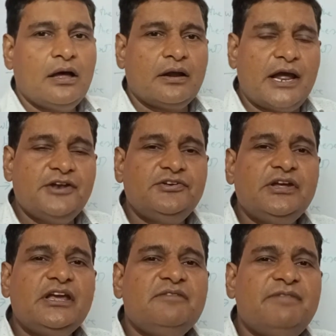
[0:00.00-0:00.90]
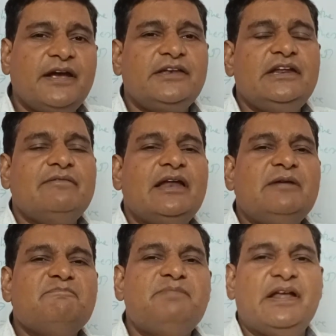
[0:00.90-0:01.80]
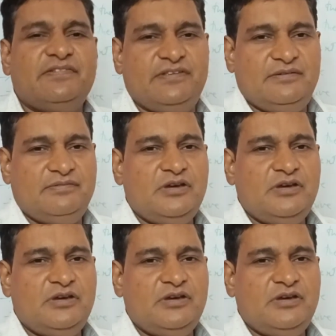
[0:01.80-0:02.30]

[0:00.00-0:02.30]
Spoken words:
writing effective and impressive.